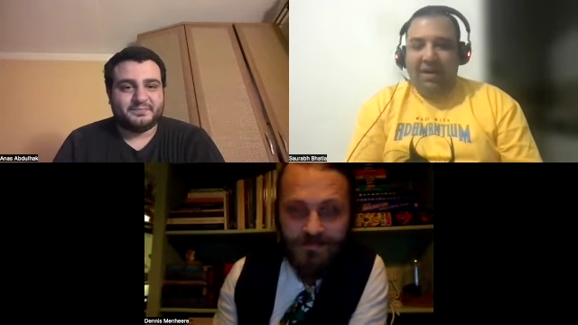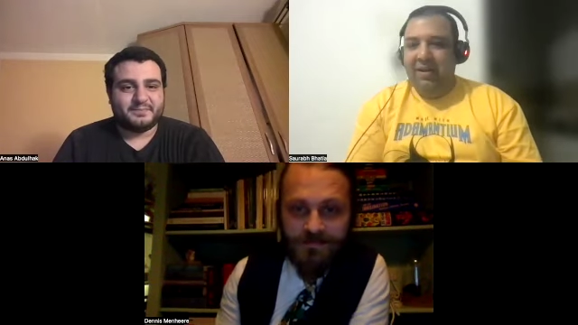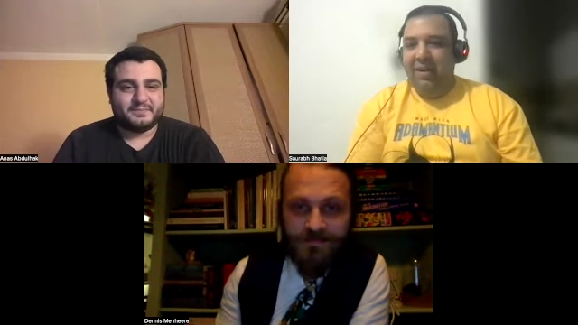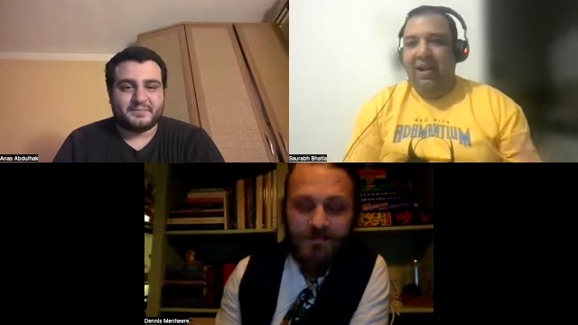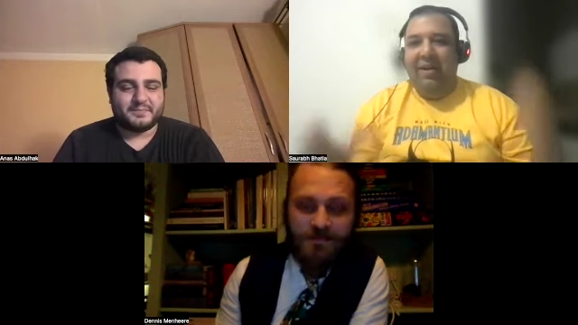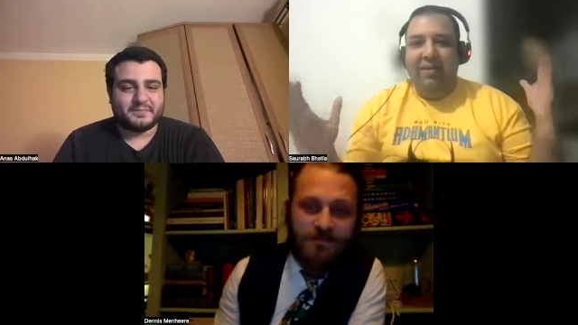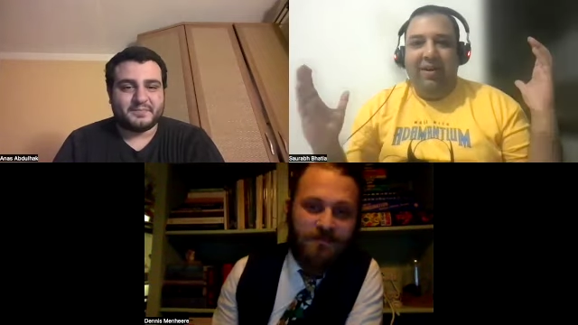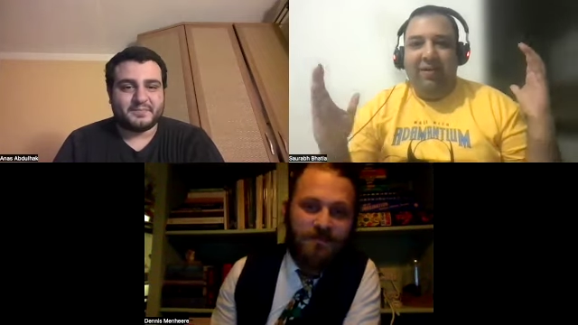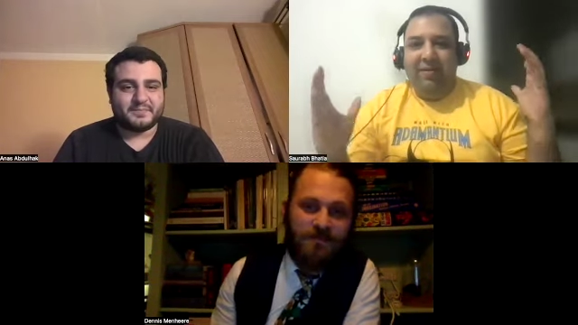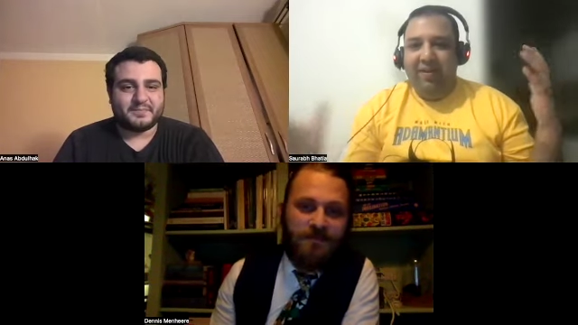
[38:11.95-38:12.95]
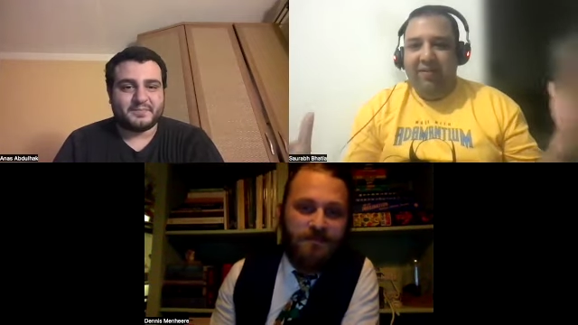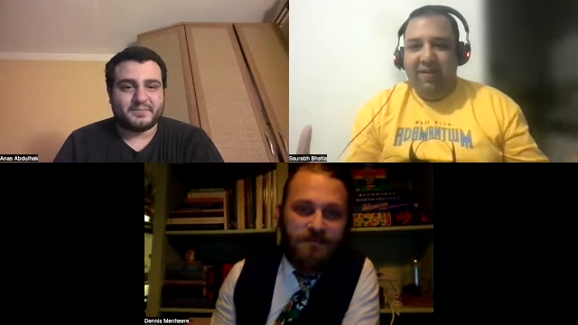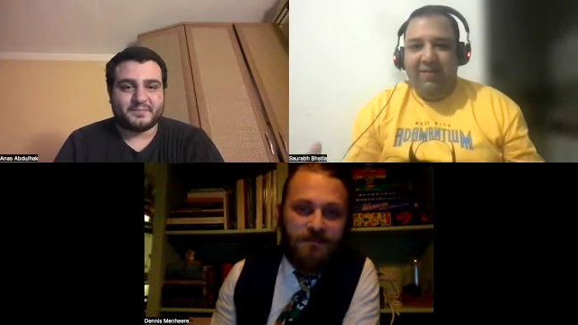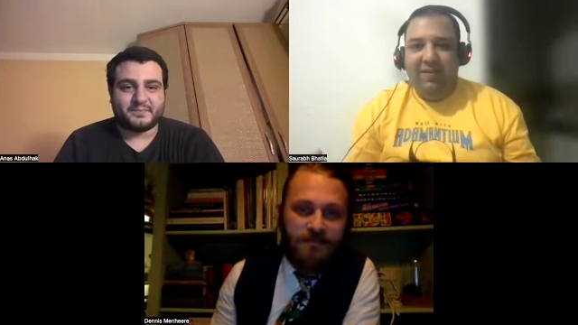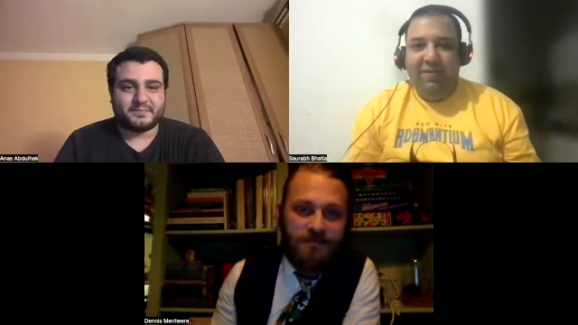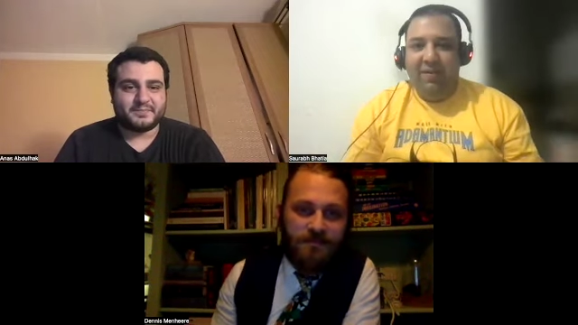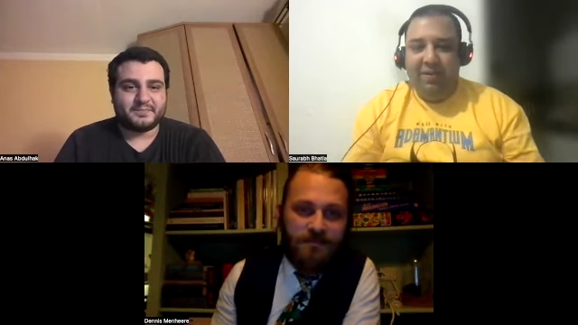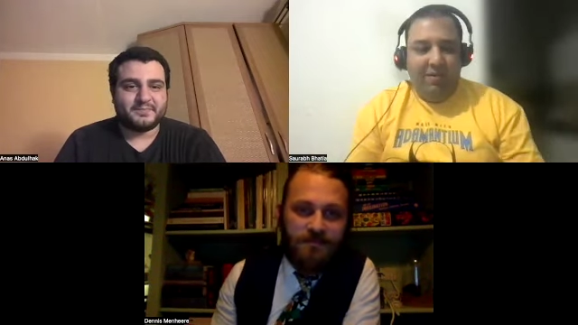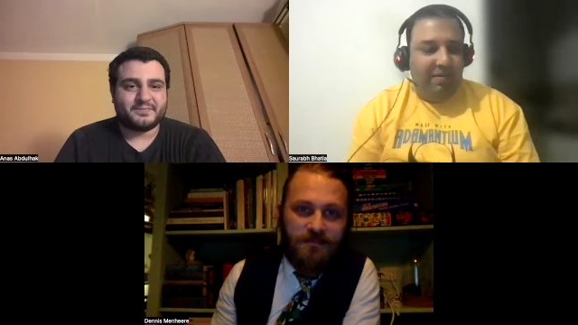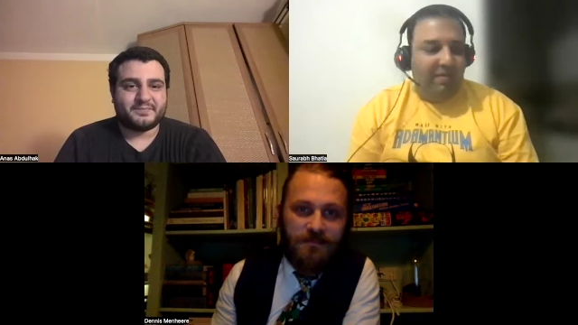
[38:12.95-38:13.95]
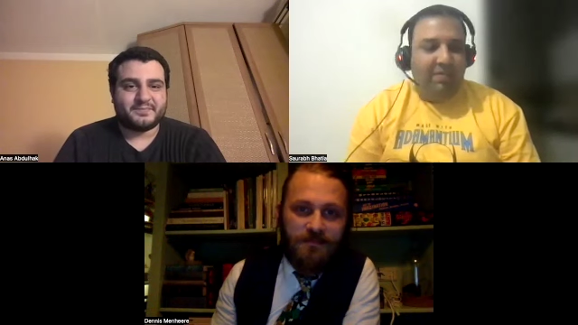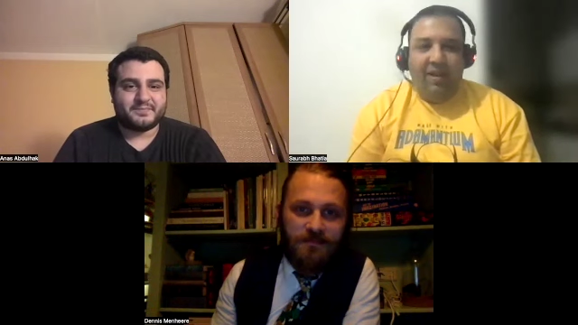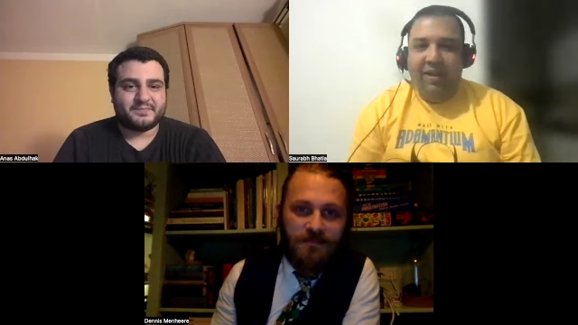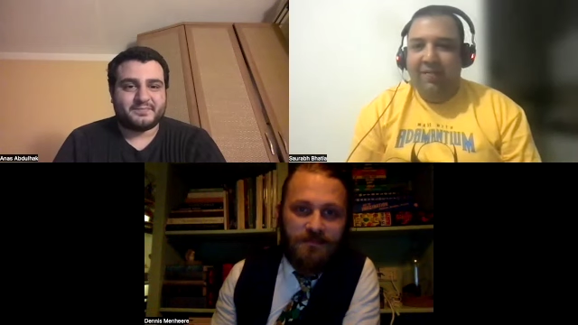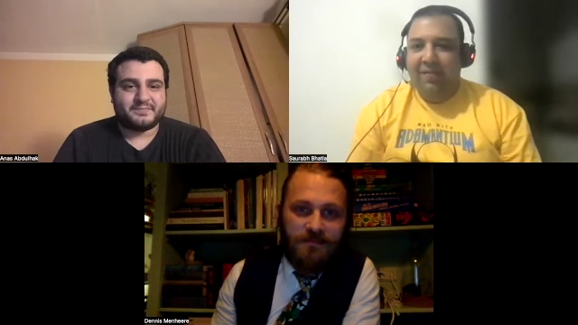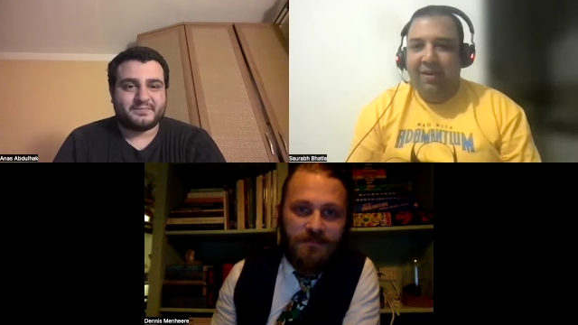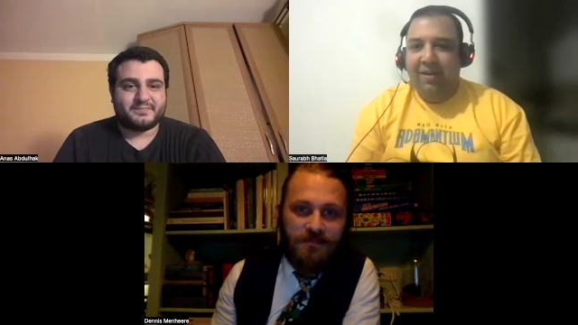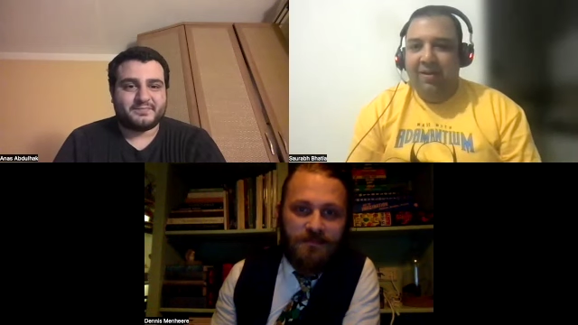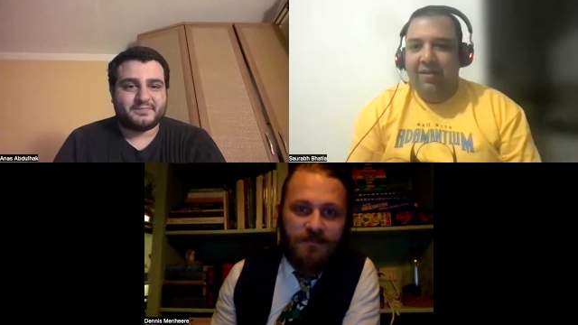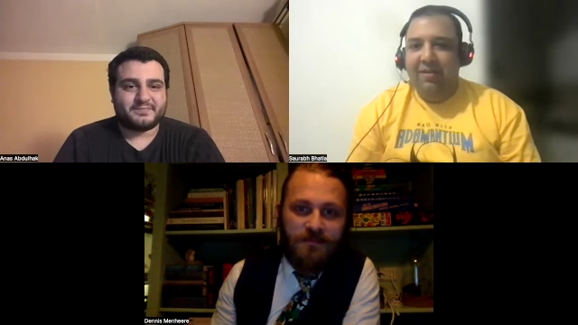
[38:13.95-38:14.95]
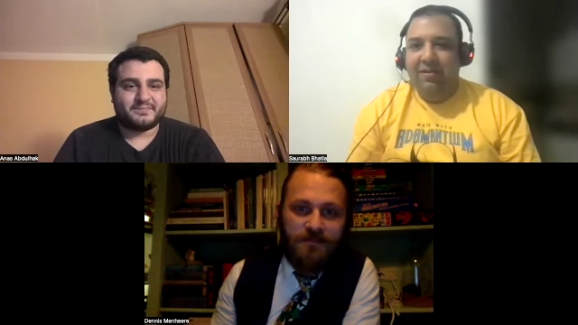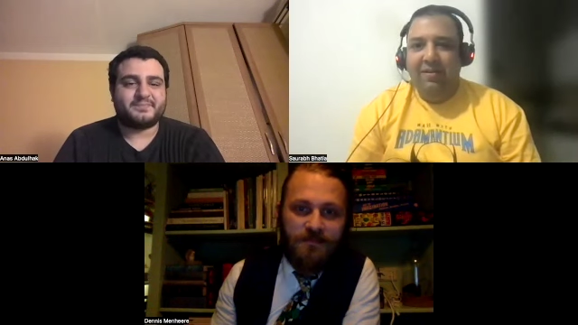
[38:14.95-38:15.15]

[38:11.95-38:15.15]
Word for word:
Speaker 1: and yeah, have a have a great rest of your evening.